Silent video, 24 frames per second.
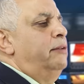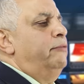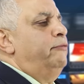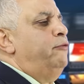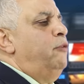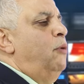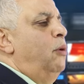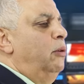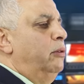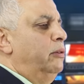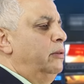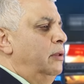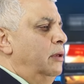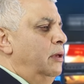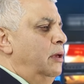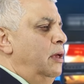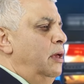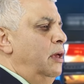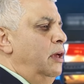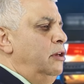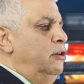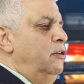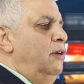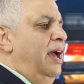unfold.
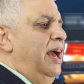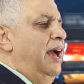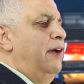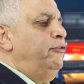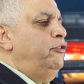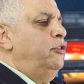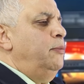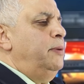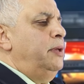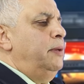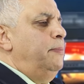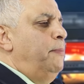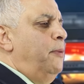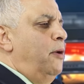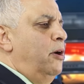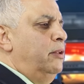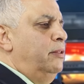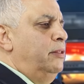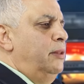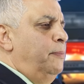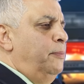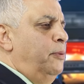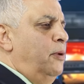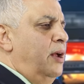You have to be part
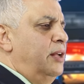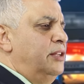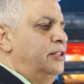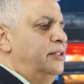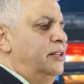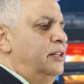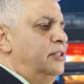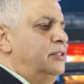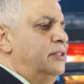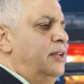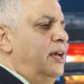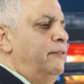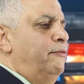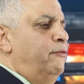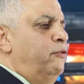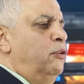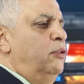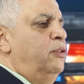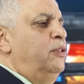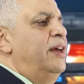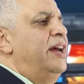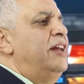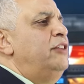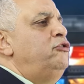of the process, and
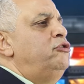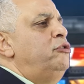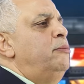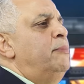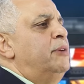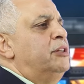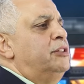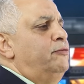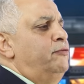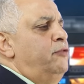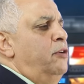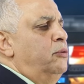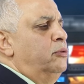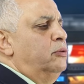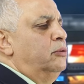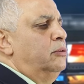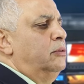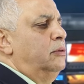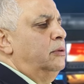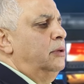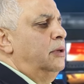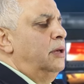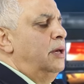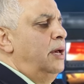for that, you must
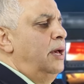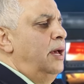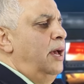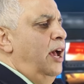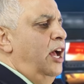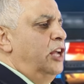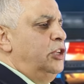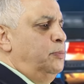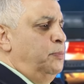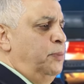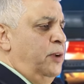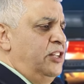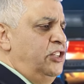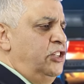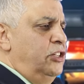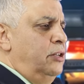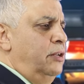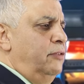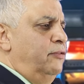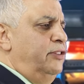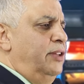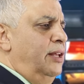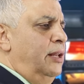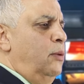vote. As
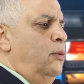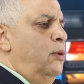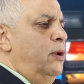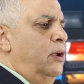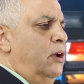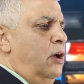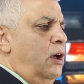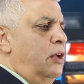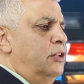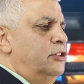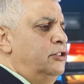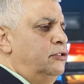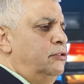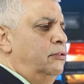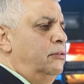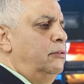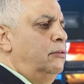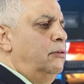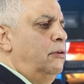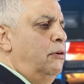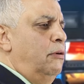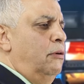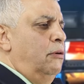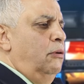president of Delaware
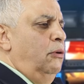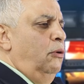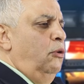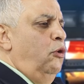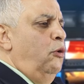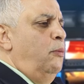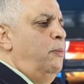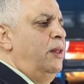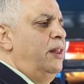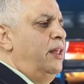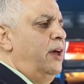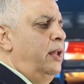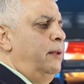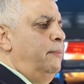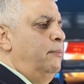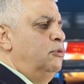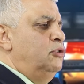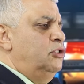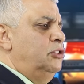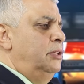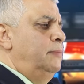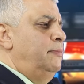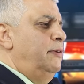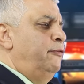Council on Global and
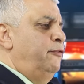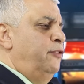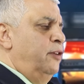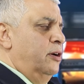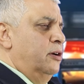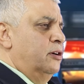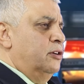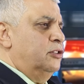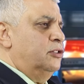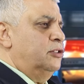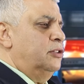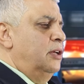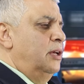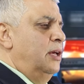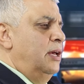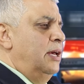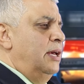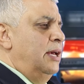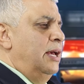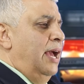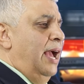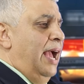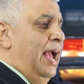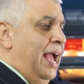Muslim Affairs,
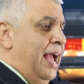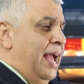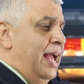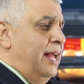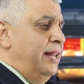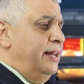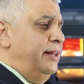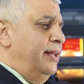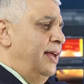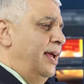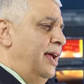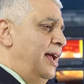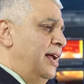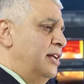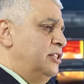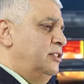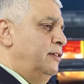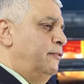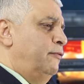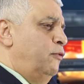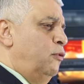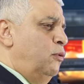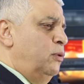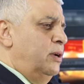and
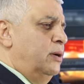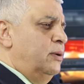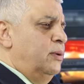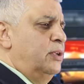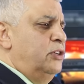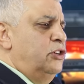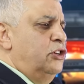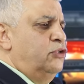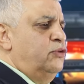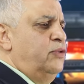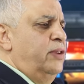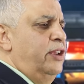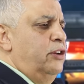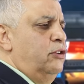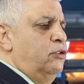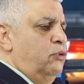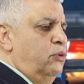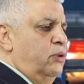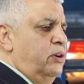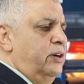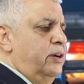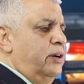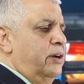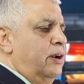as a voter registration
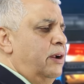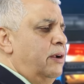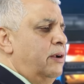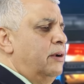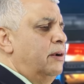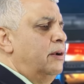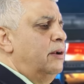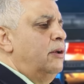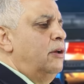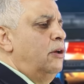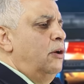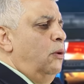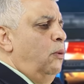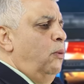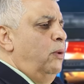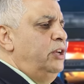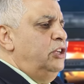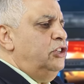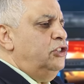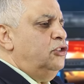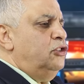coordinator, we